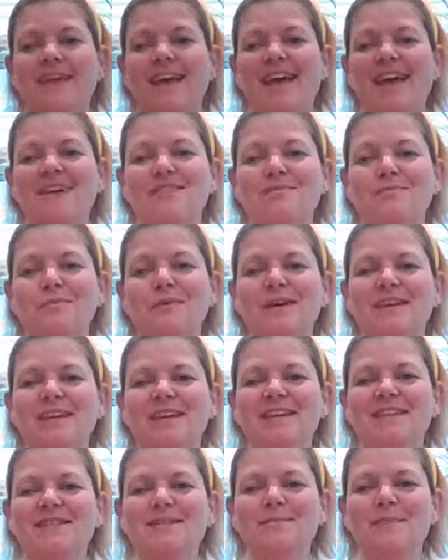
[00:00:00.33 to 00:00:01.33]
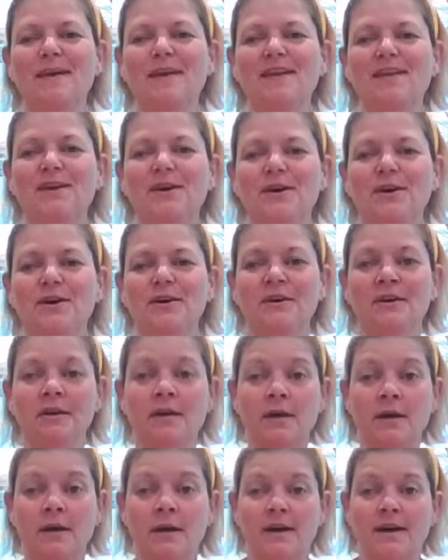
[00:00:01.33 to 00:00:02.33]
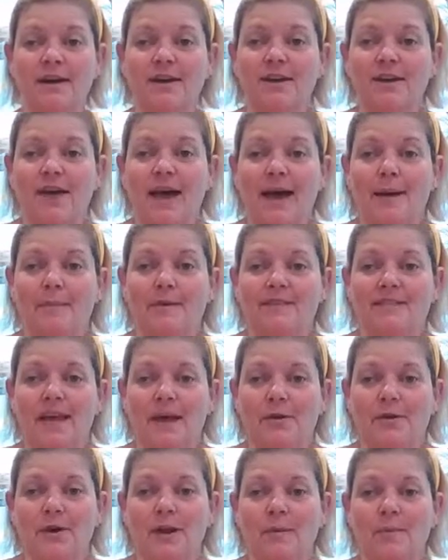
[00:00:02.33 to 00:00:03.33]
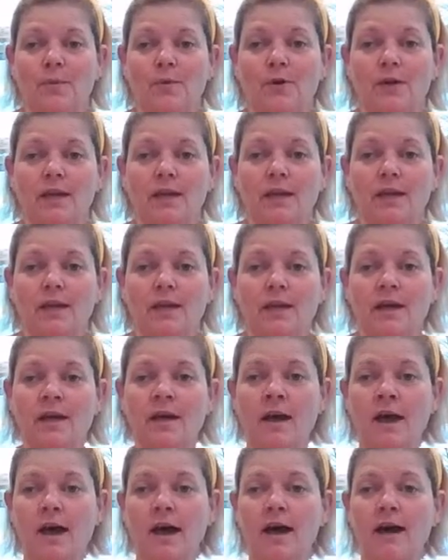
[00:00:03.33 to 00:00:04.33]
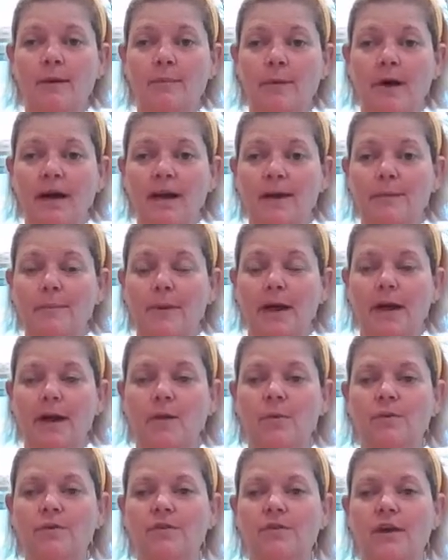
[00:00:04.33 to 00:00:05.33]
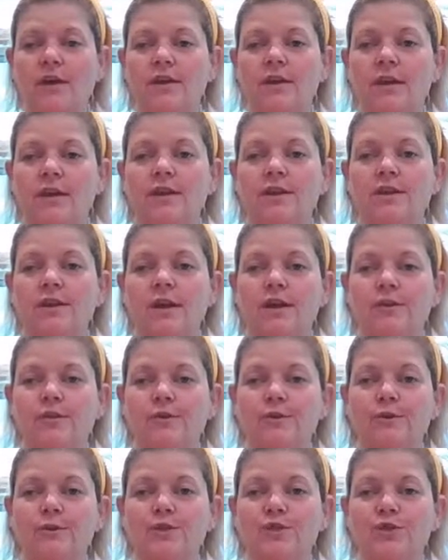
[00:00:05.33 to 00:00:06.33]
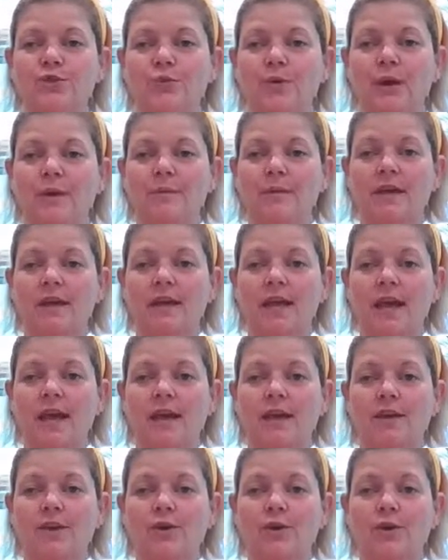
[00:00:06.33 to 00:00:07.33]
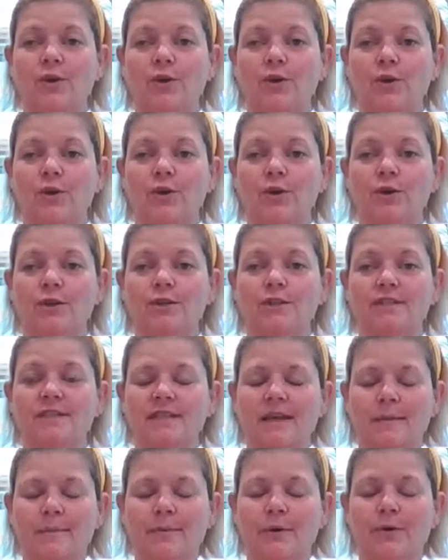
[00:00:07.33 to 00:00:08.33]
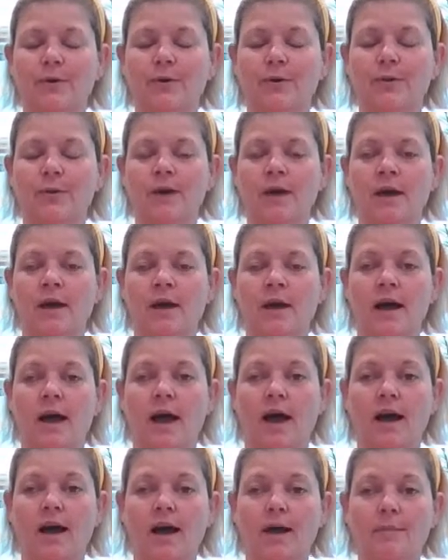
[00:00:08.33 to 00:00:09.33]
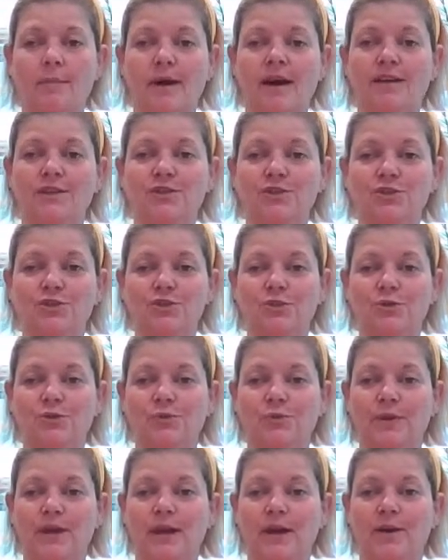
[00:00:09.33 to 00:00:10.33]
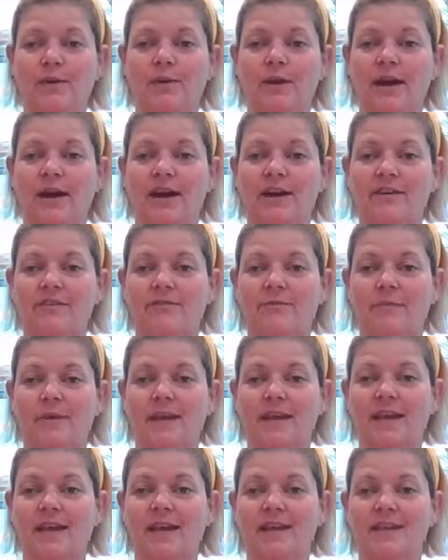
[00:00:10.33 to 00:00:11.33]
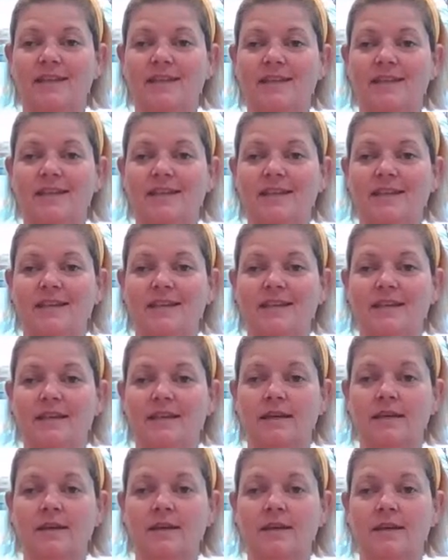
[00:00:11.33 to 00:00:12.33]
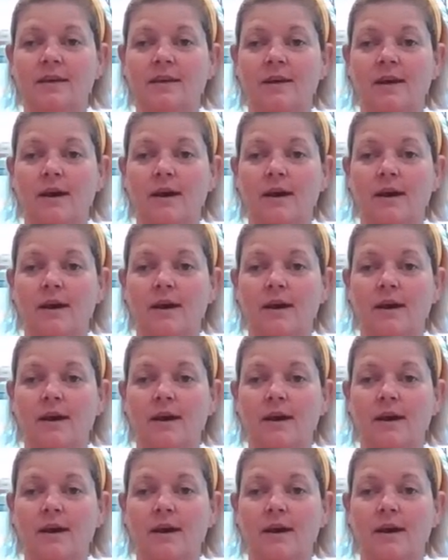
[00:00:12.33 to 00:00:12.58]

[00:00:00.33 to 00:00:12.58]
Hey everybody, it's Amanda. Happy Saturday morning. I am back with yet another ceramic egg cooker demo. I do now have my handy dandy